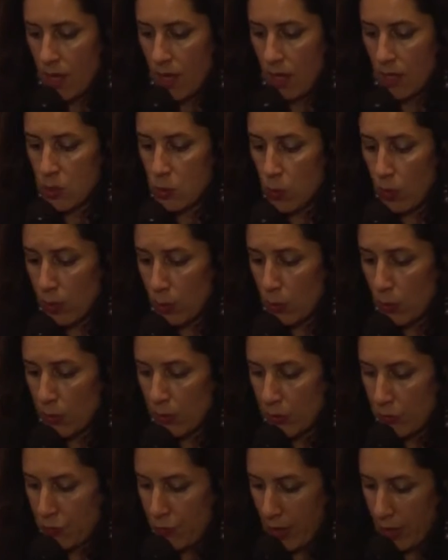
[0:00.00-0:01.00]
As one
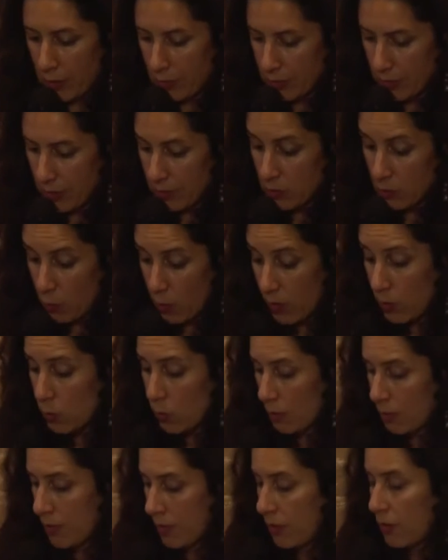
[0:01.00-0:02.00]
woman,
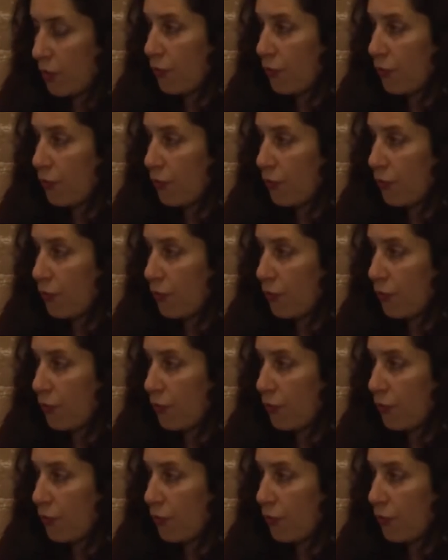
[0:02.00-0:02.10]
the